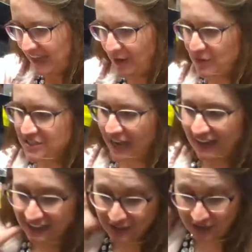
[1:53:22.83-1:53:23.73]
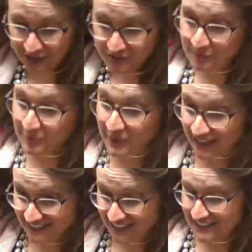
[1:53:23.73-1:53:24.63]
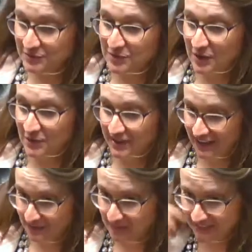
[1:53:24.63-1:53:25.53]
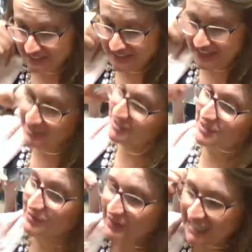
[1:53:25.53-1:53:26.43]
I wish I had a cute hairdo, but I do not want high maintenance hair, so